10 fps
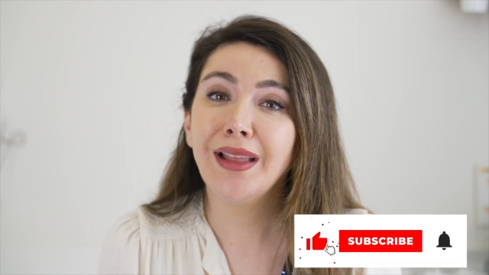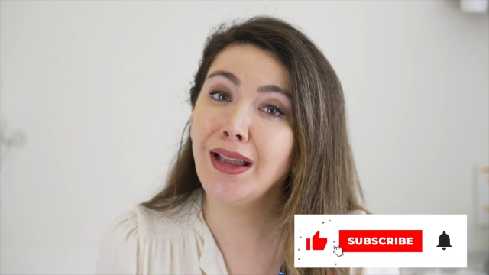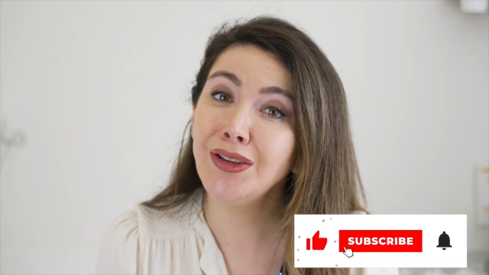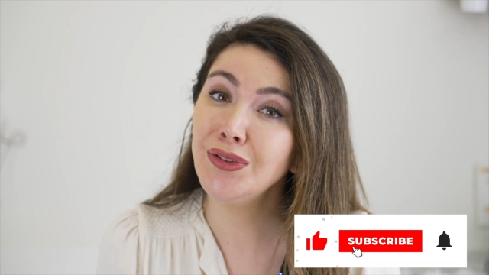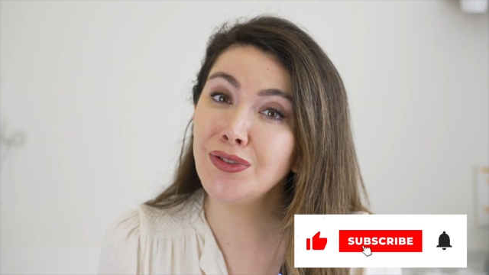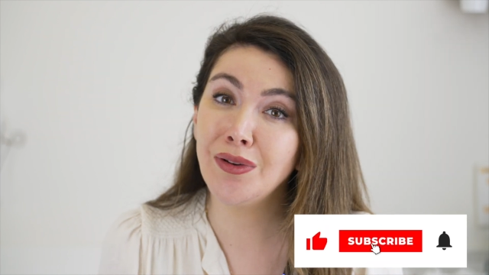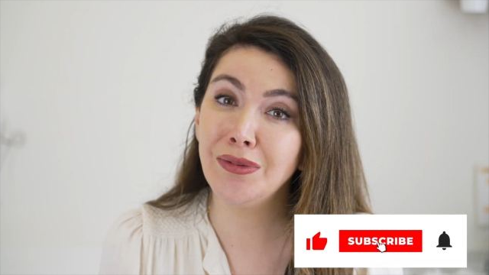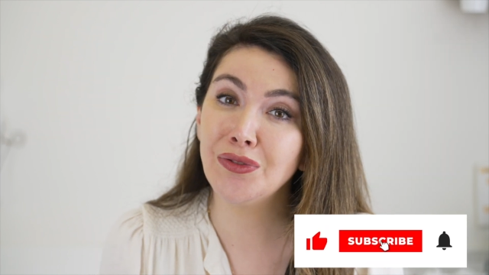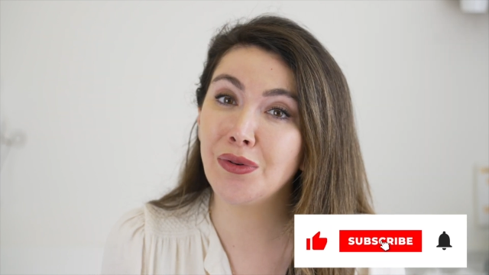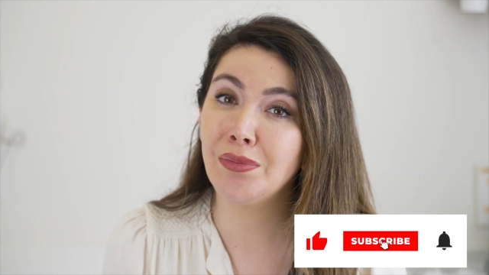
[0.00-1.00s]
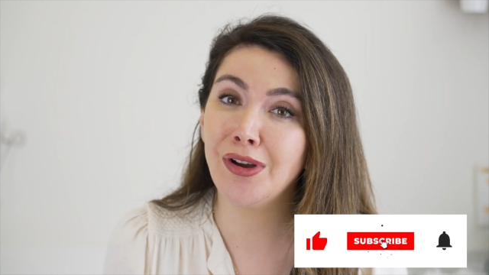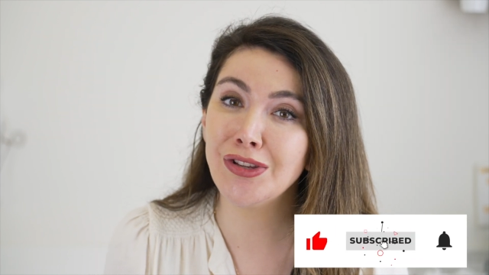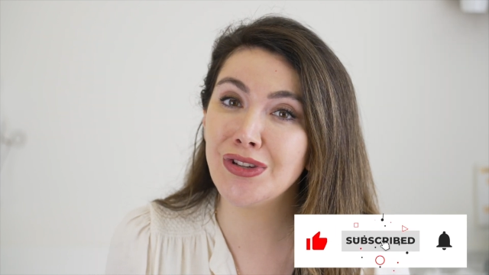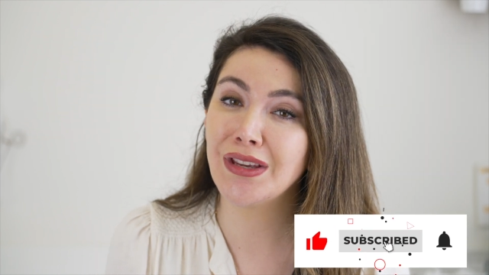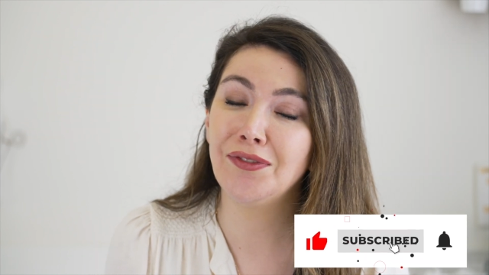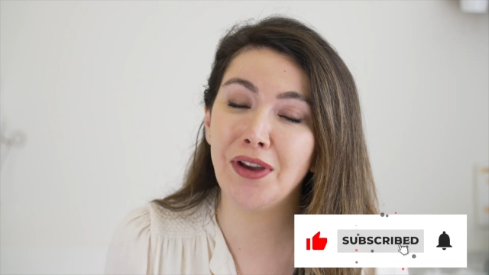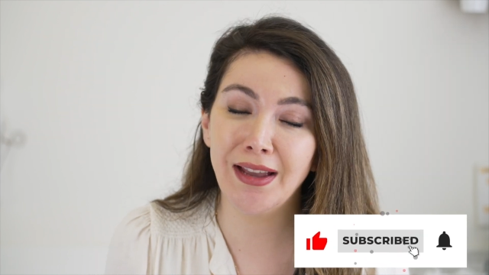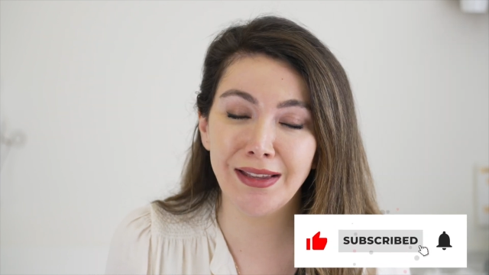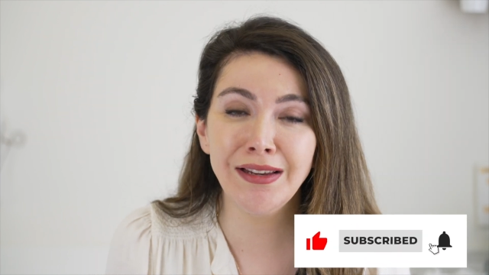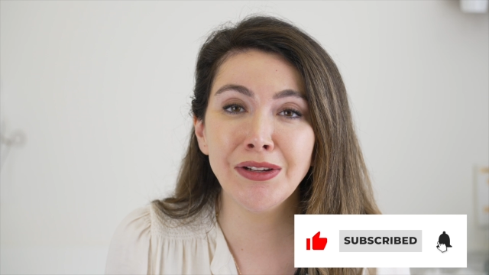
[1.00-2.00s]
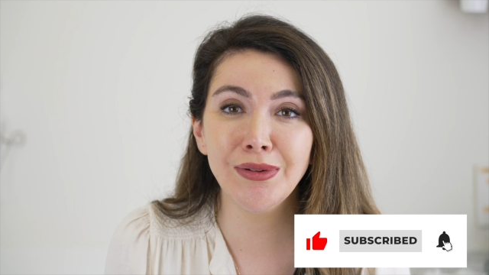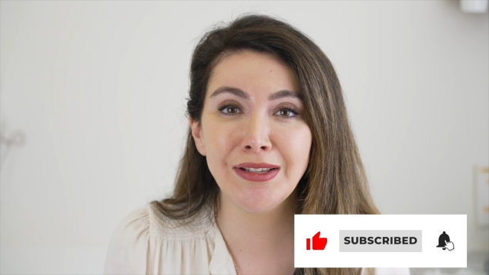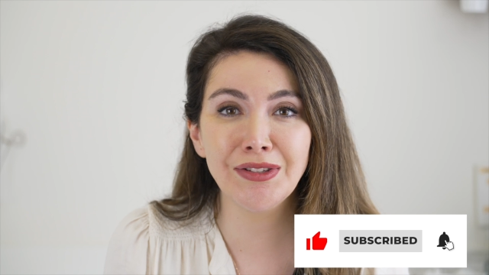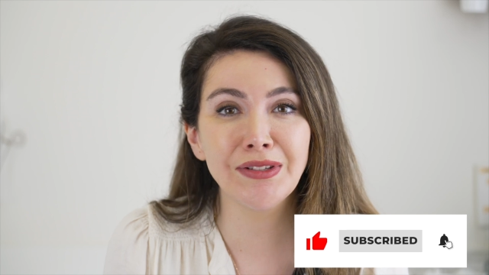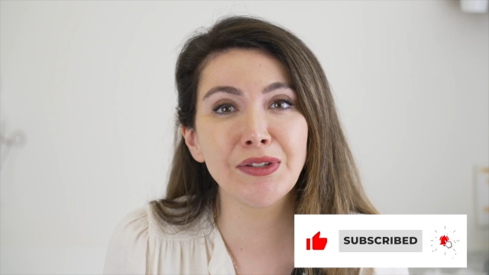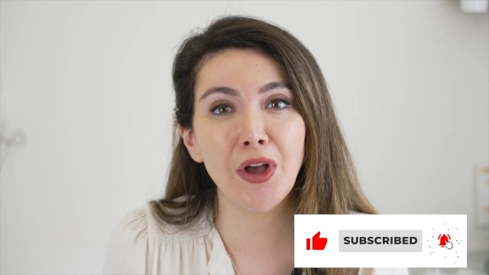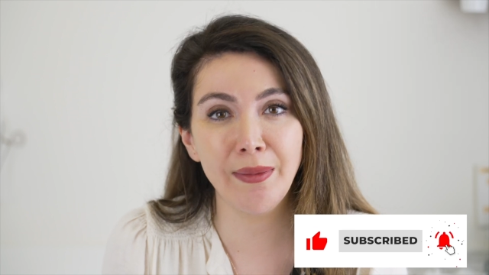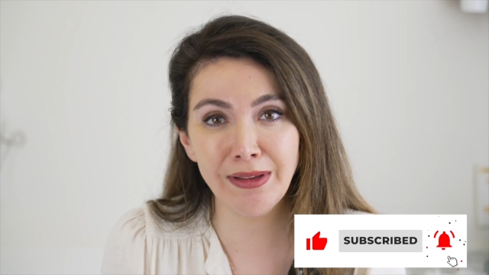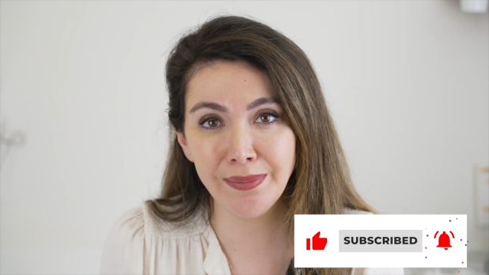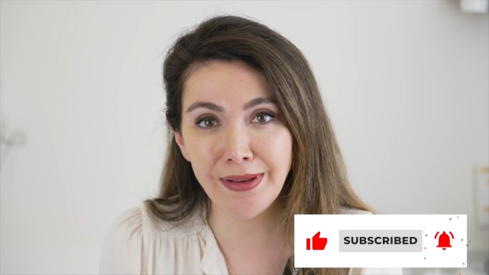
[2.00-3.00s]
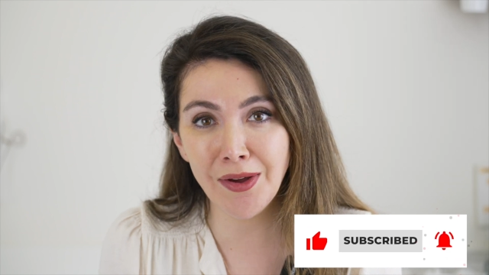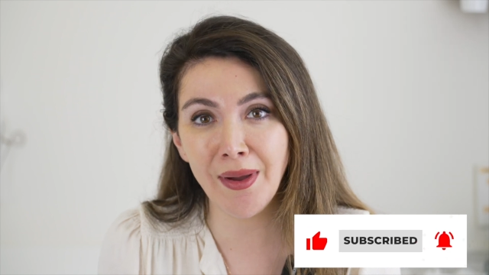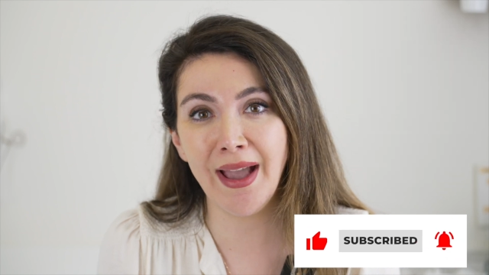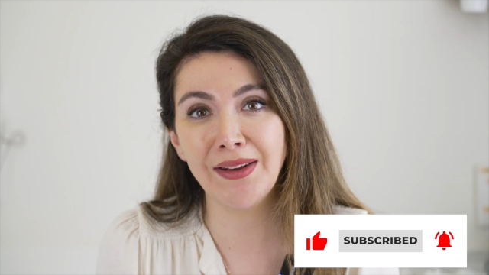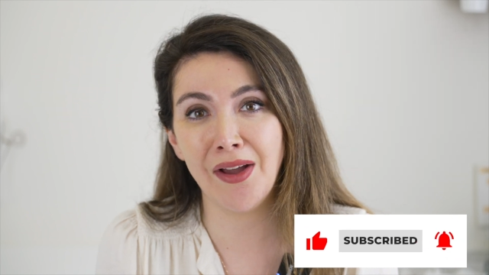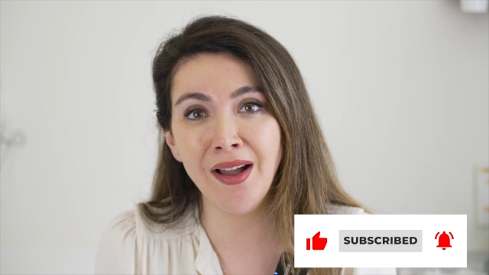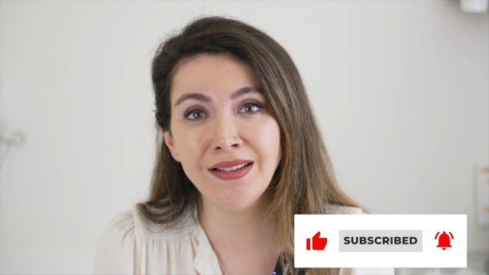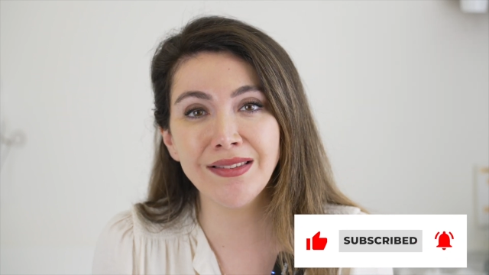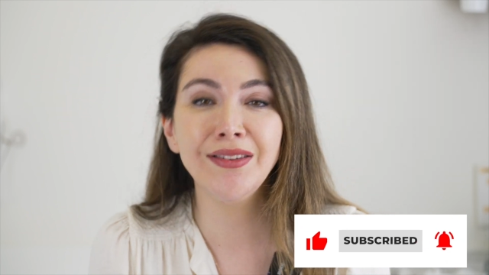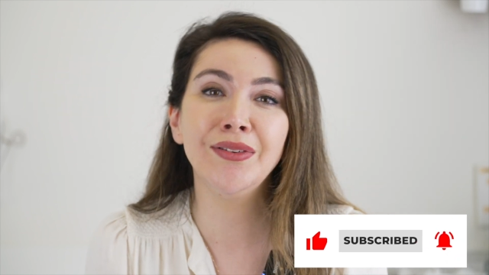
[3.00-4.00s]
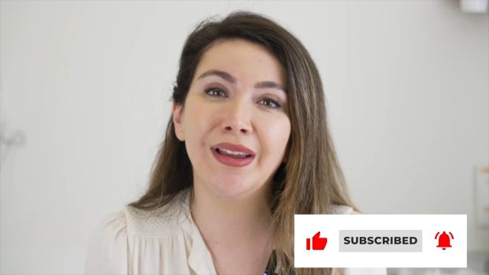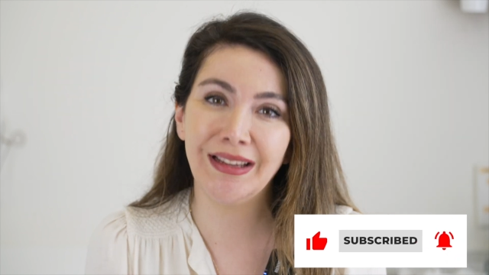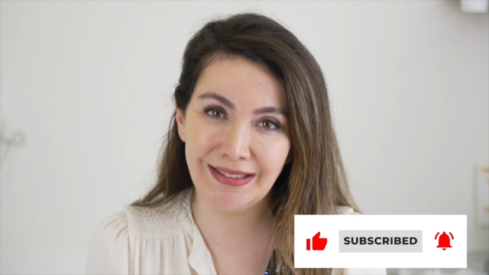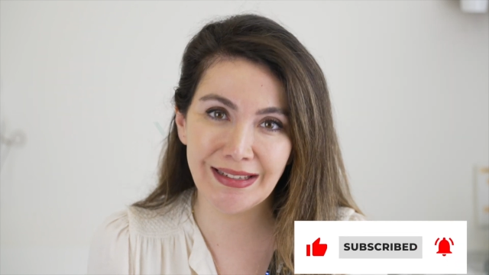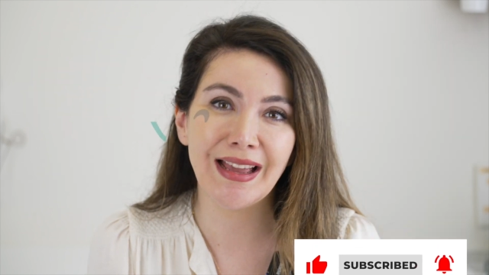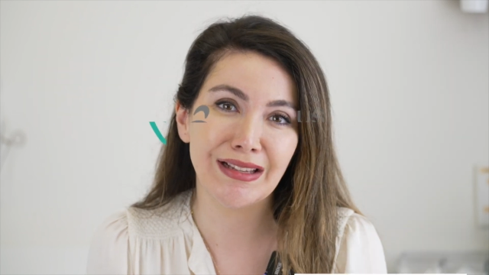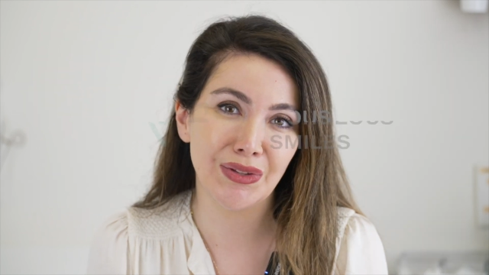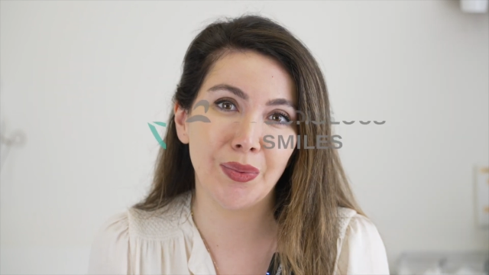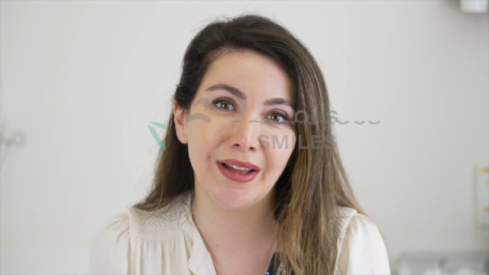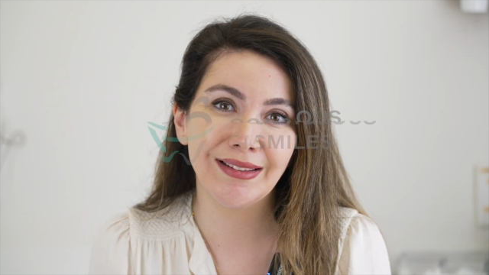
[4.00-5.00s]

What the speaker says: Thank you so much for watching. If you had any questions, comment below and I'll see you in the next one.